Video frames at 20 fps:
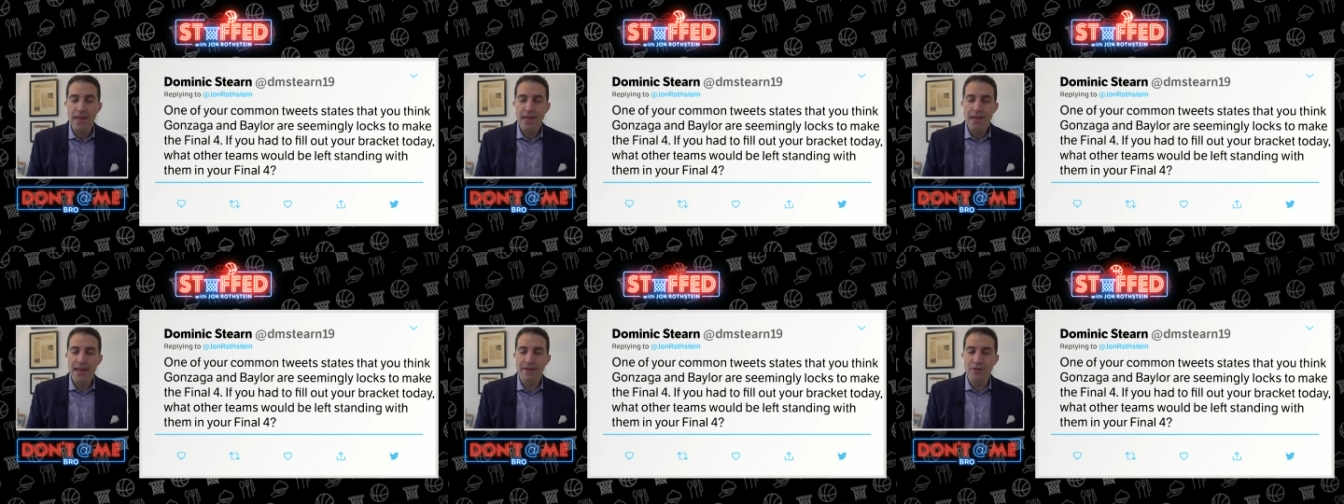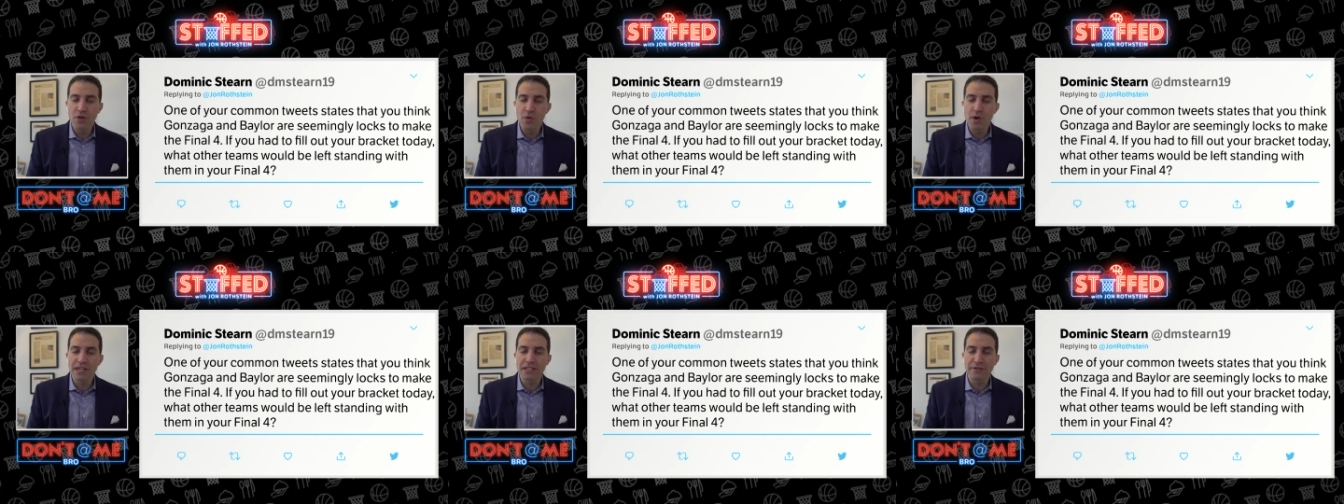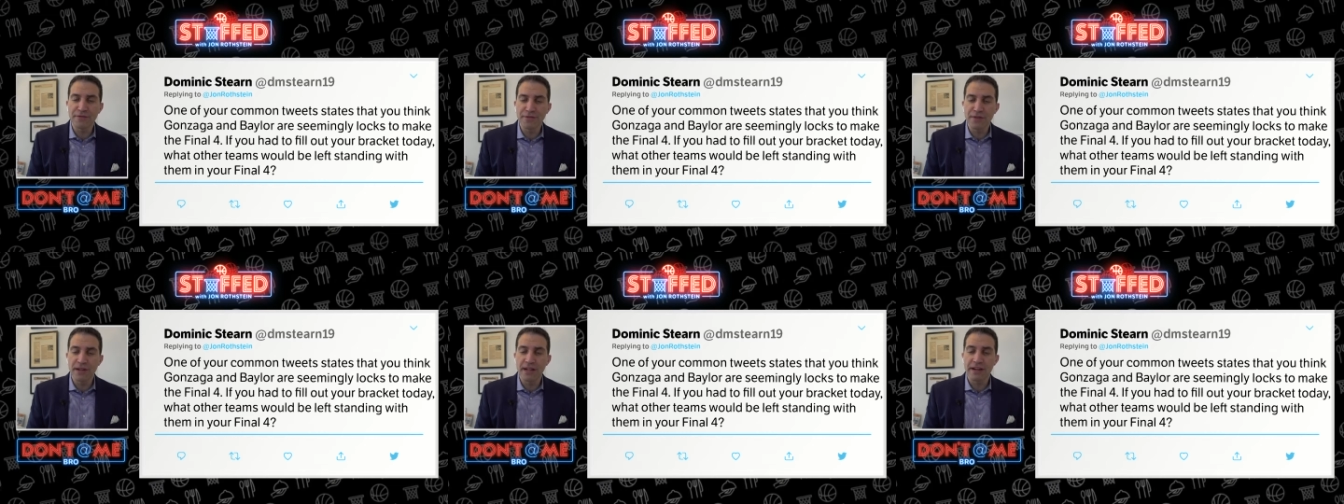If you had to
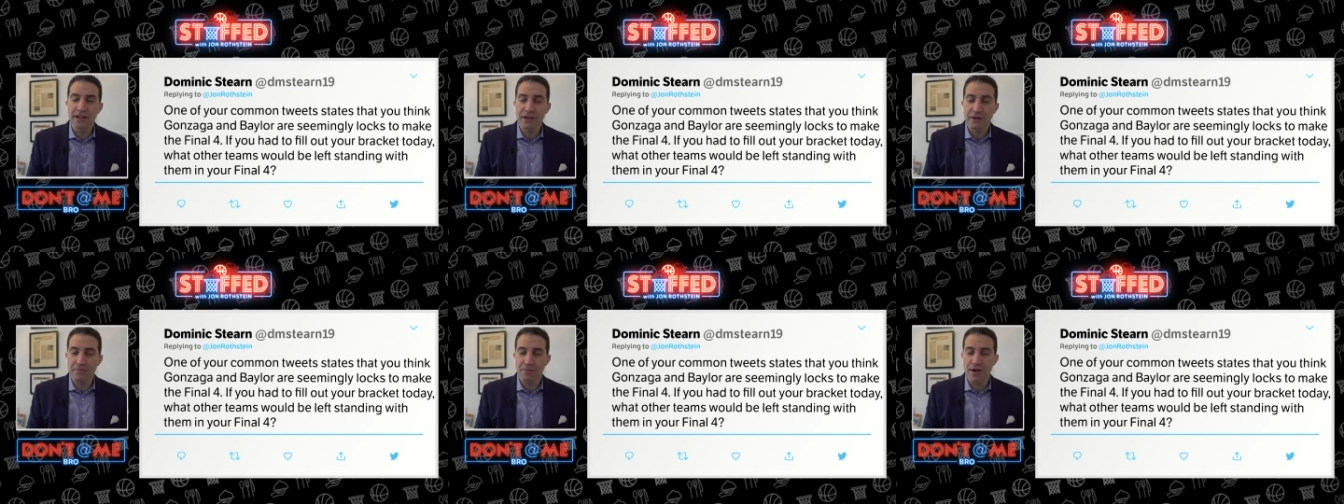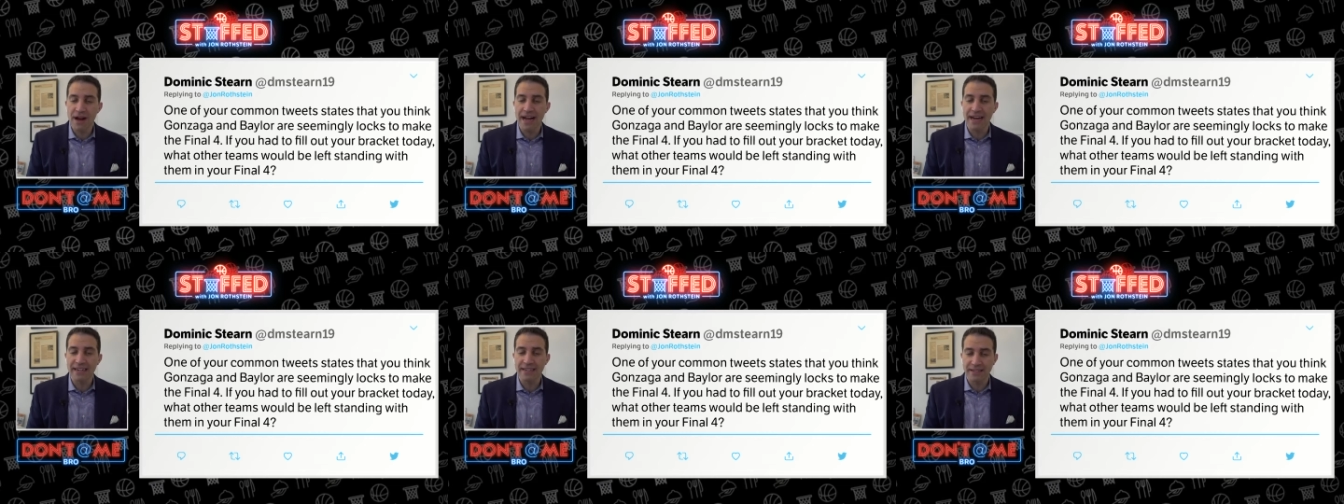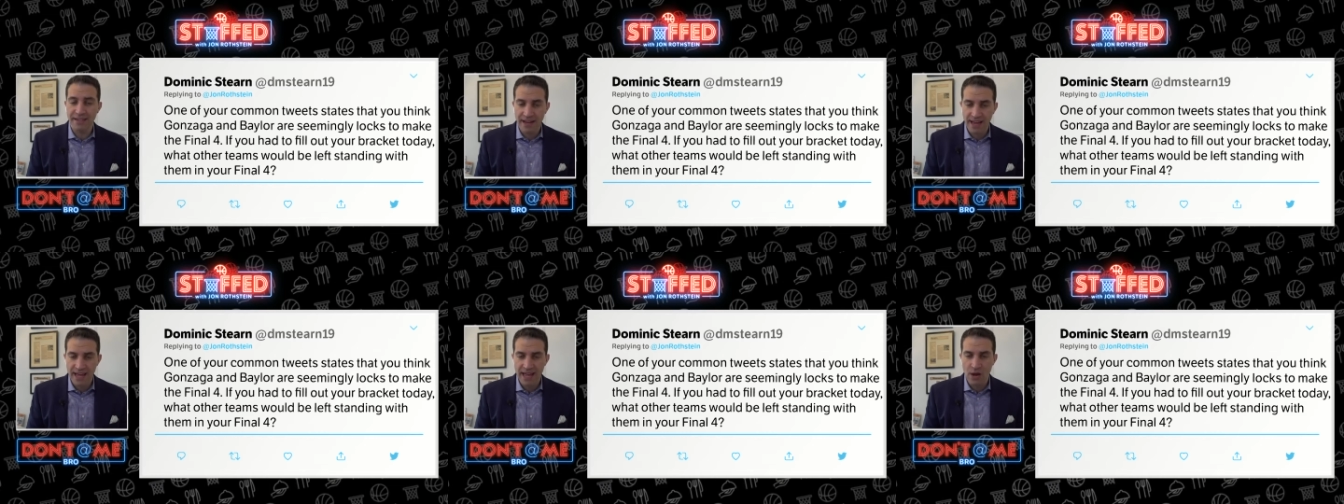fill out your bracket
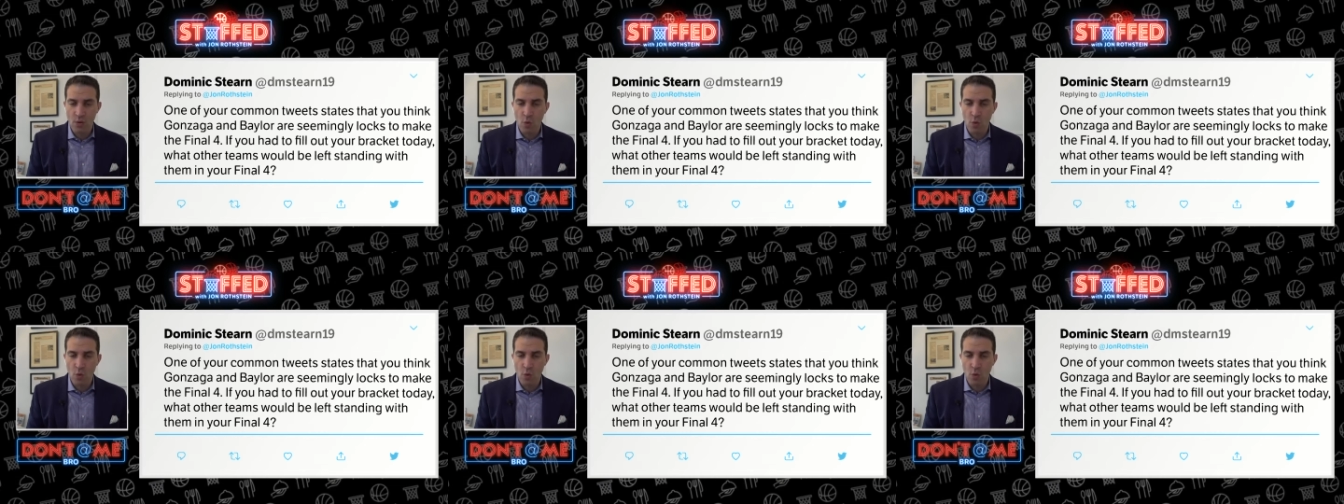today,